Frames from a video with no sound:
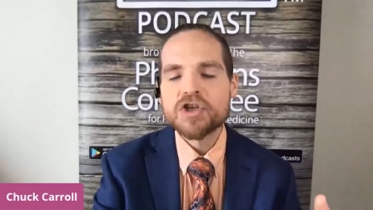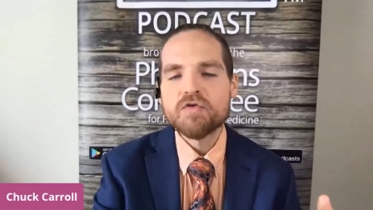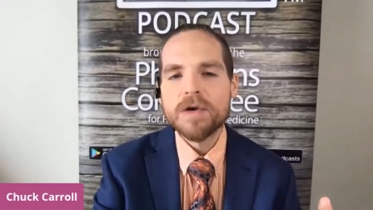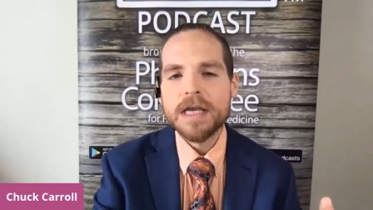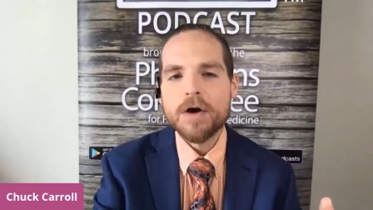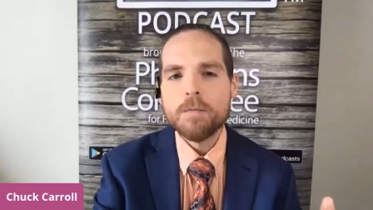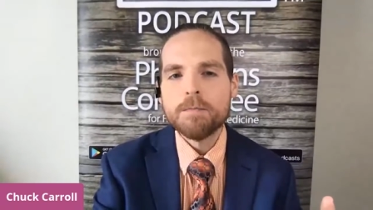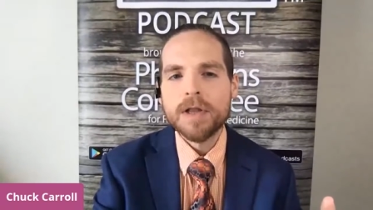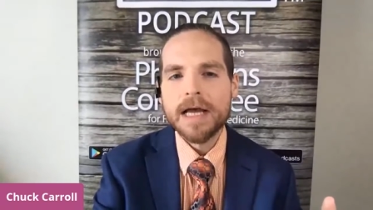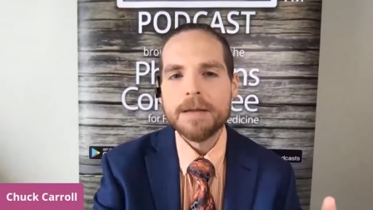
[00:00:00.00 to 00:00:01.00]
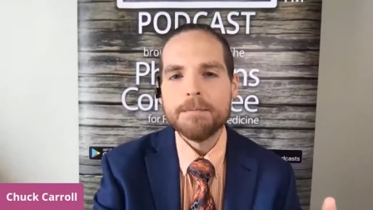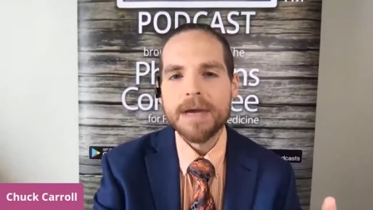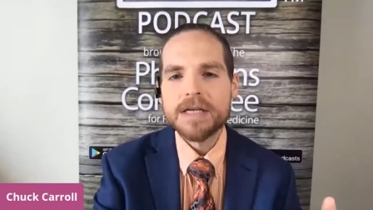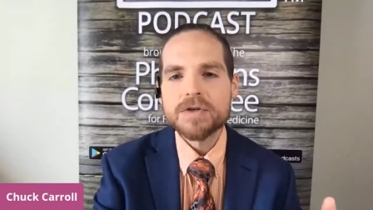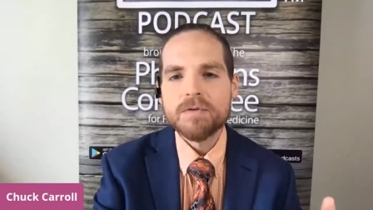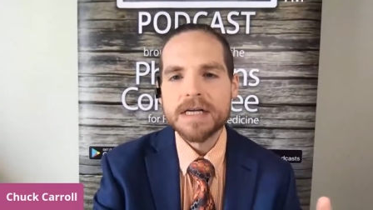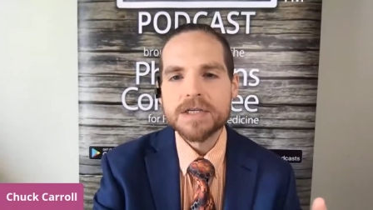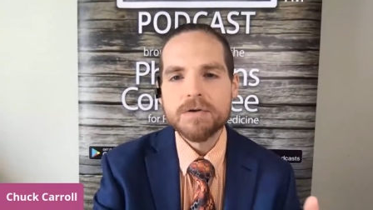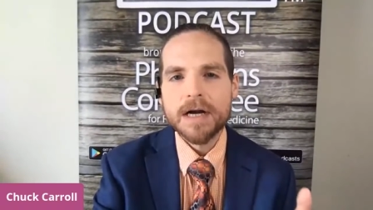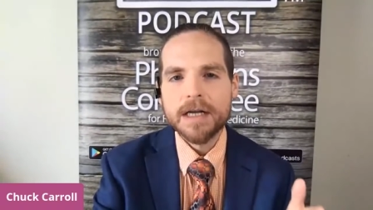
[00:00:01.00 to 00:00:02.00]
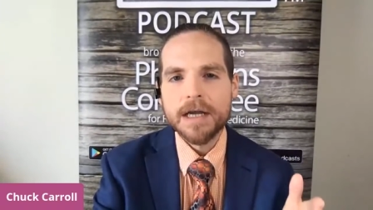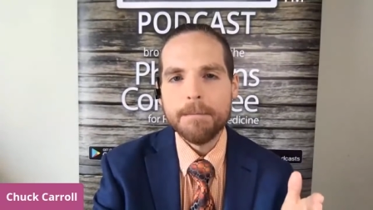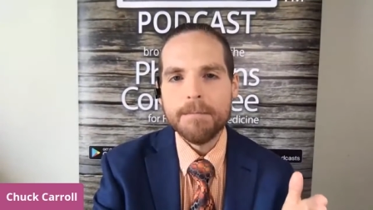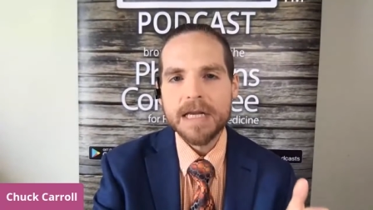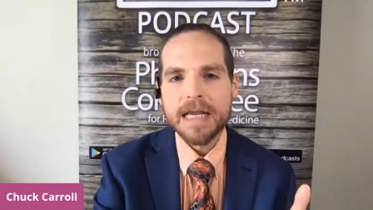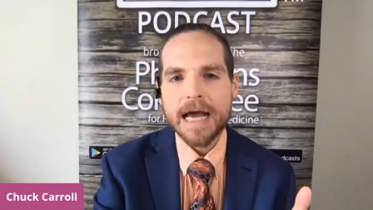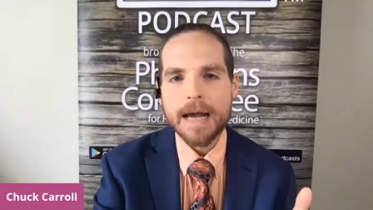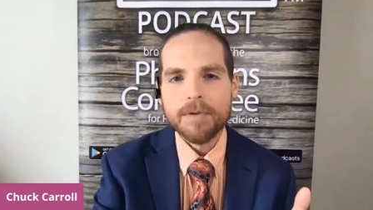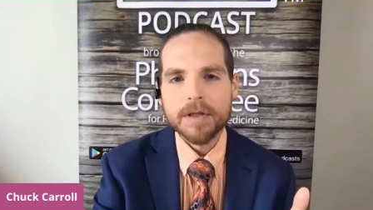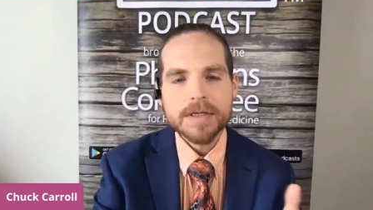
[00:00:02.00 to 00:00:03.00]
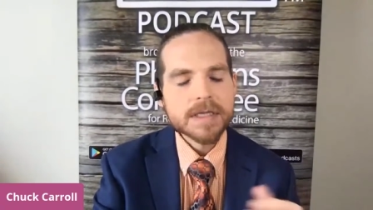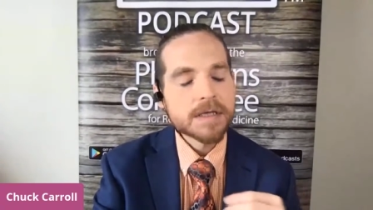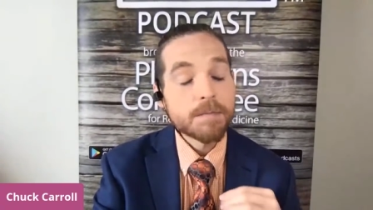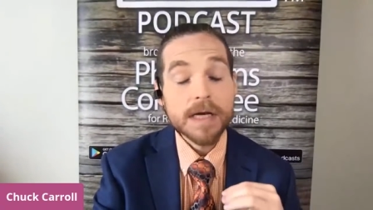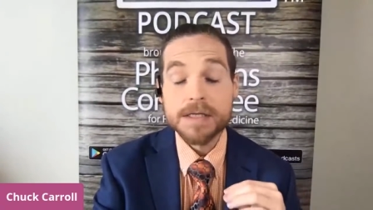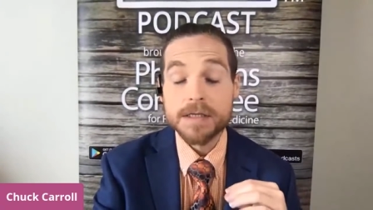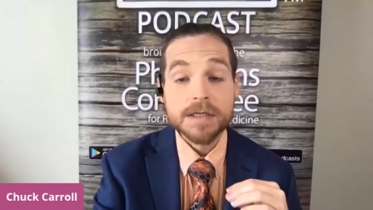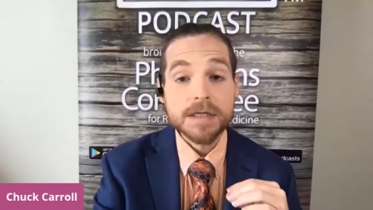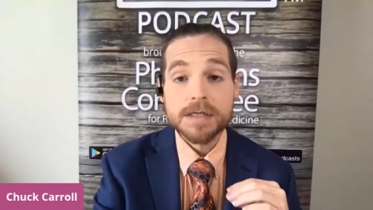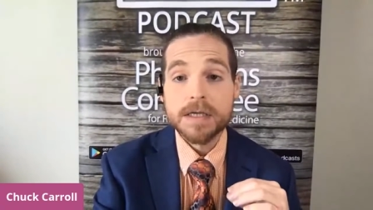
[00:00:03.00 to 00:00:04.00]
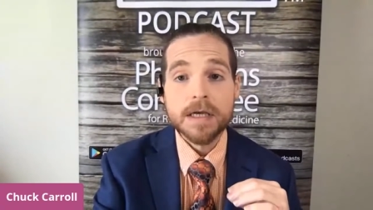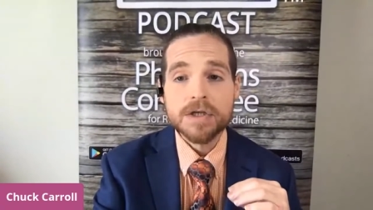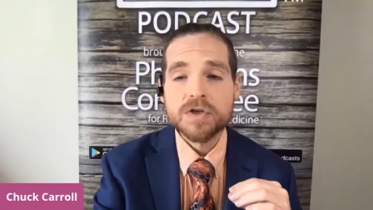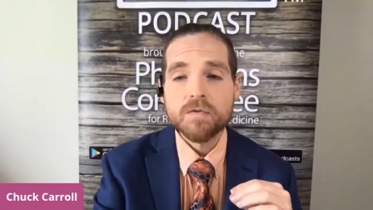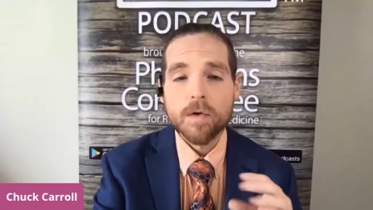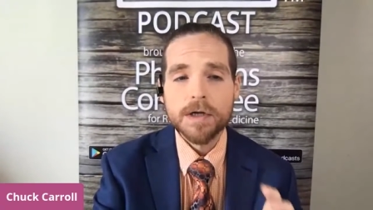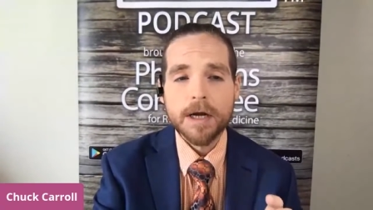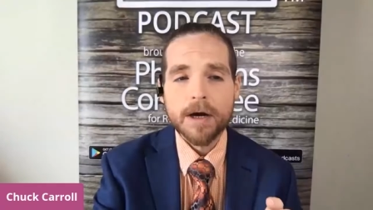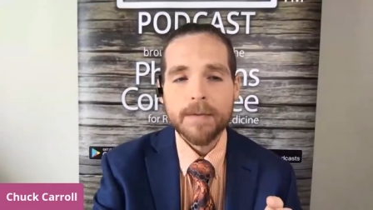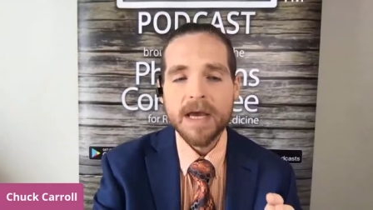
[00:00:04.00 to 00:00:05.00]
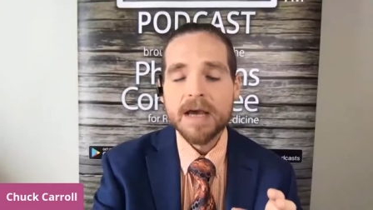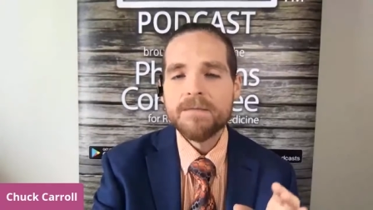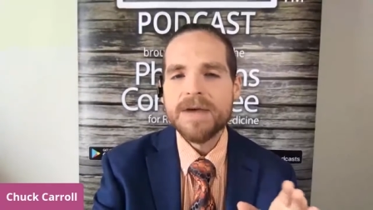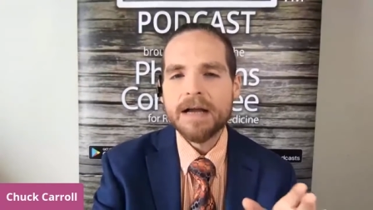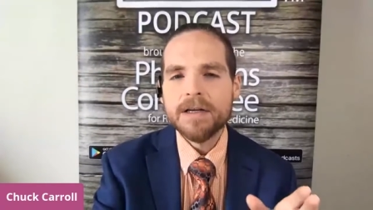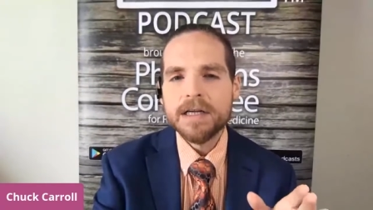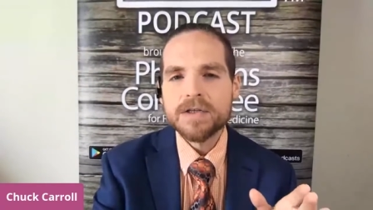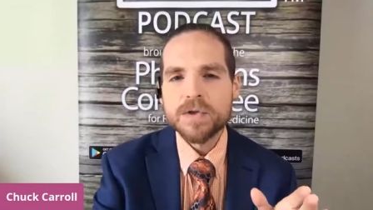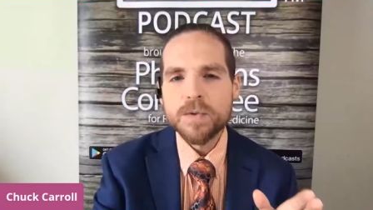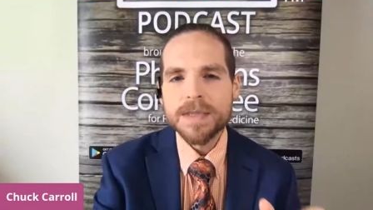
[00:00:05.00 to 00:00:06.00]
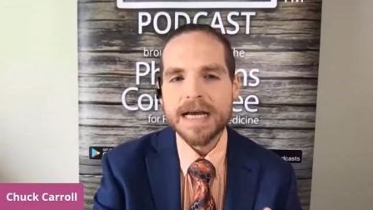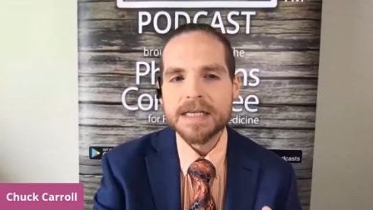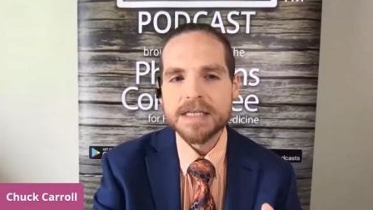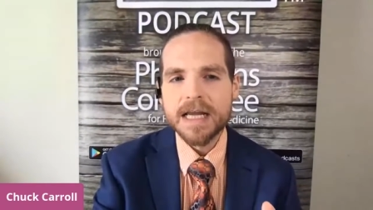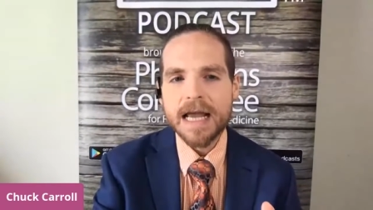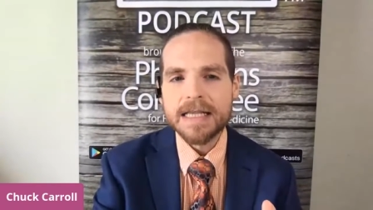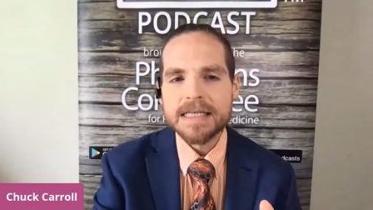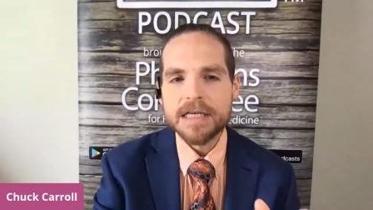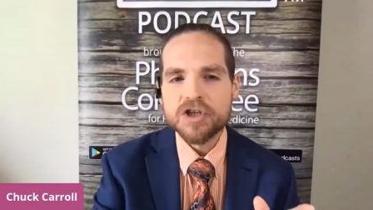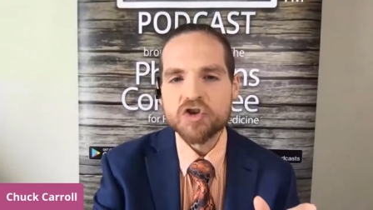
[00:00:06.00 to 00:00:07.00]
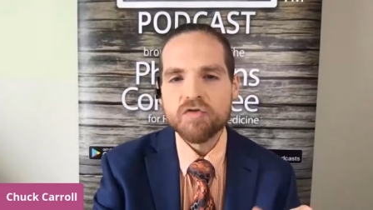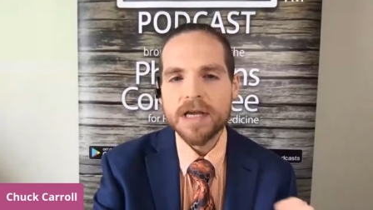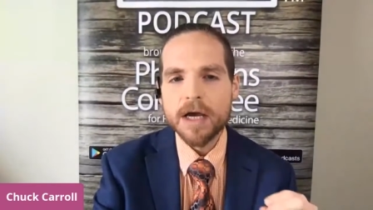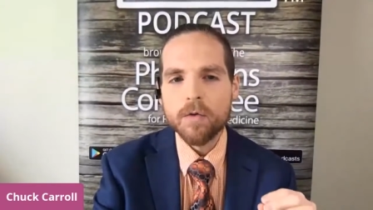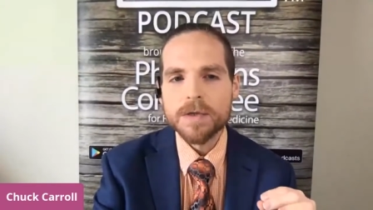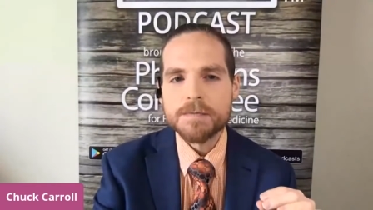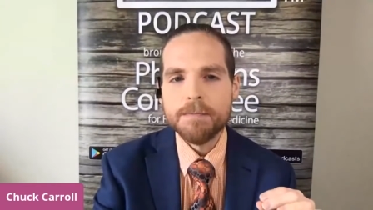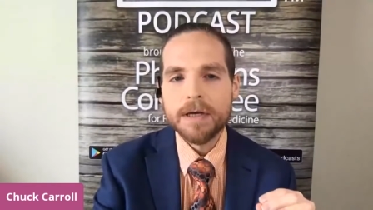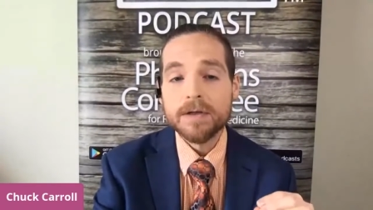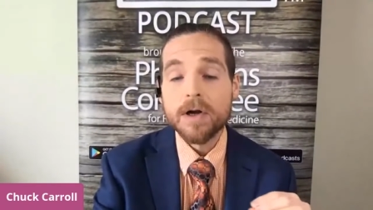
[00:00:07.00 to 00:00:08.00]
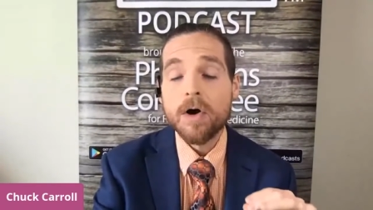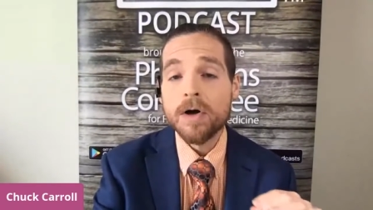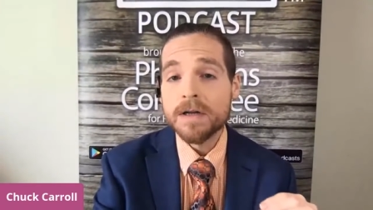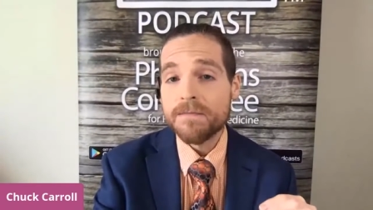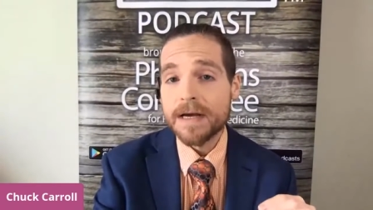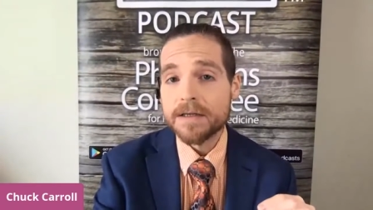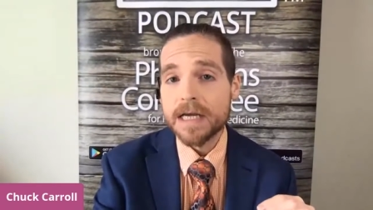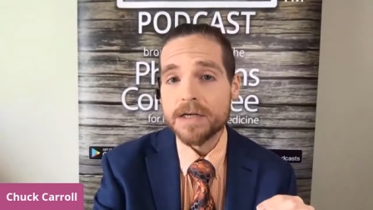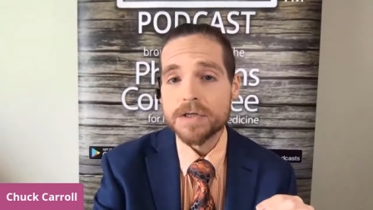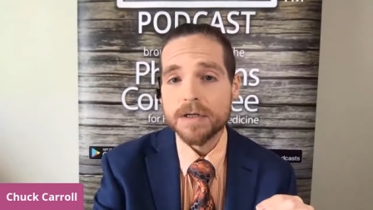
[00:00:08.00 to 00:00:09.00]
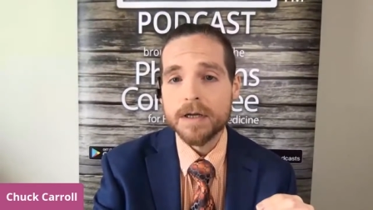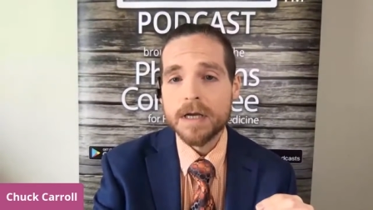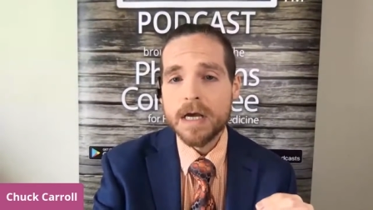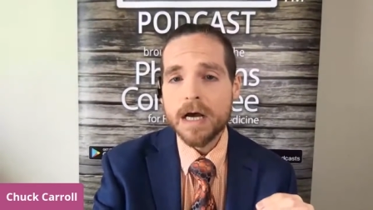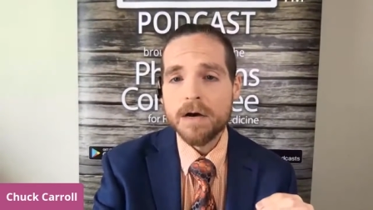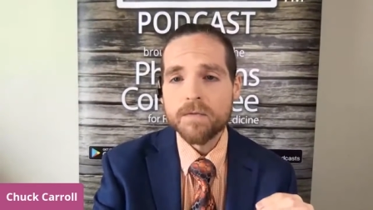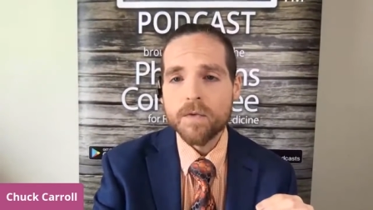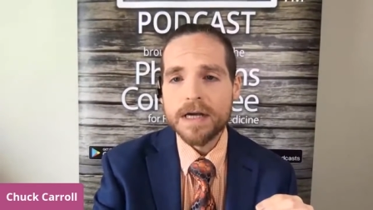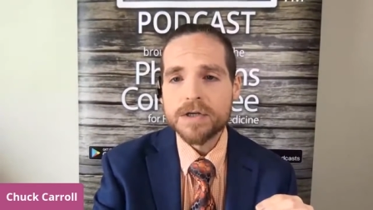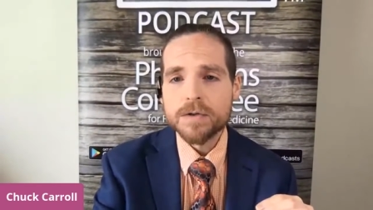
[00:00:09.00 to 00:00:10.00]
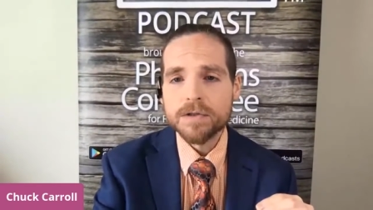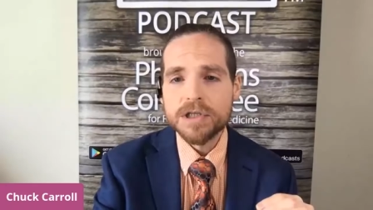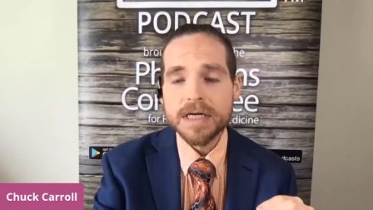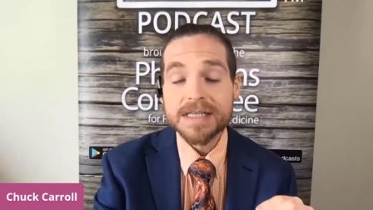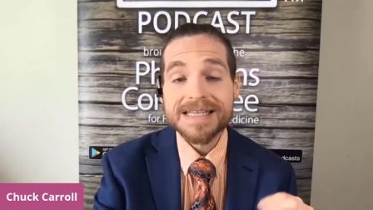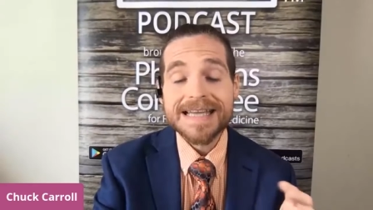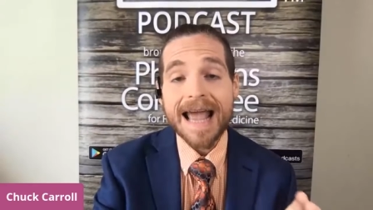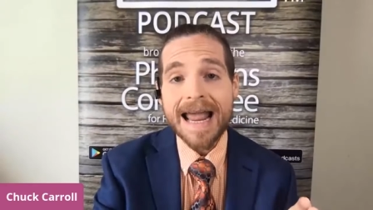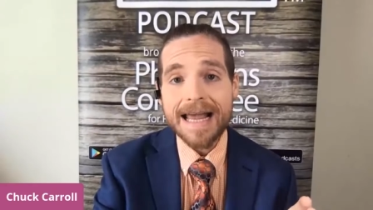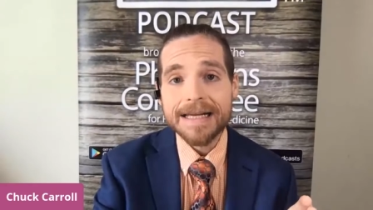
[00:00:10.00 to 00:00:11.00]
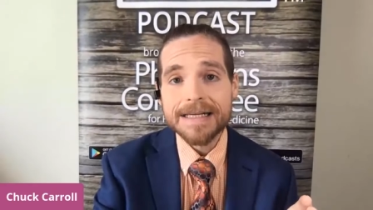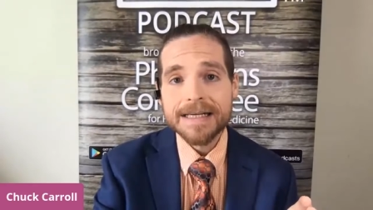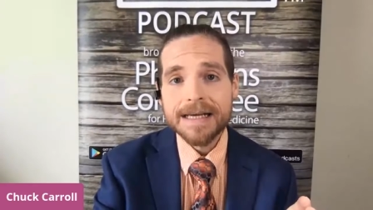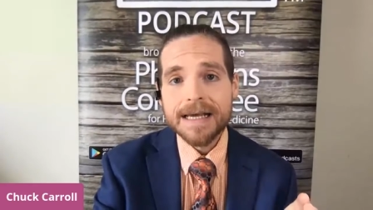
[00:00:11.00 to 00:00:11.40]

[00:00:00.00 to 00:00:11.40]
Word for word: Trio Plant Based Restaurant in Minneapolis. This place is just extraordinary. Founded in 2018, Trio was built on a foundation of racial justice, and